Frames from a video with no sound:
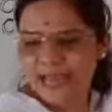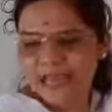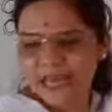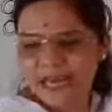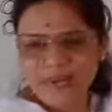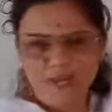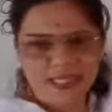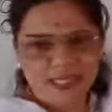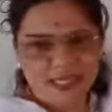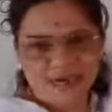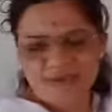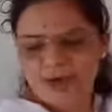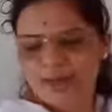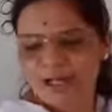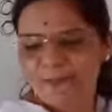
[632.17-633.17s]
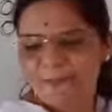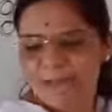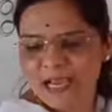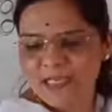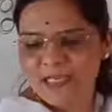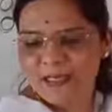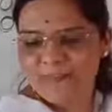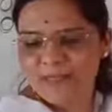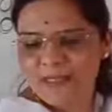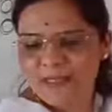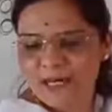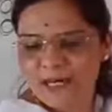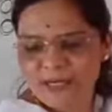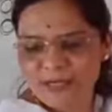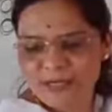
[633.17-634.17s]
diagram is given, page number
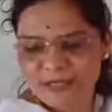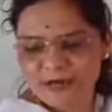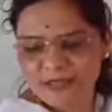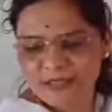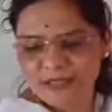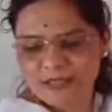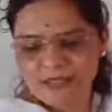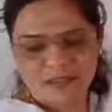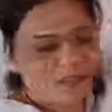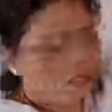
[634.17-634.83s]
31.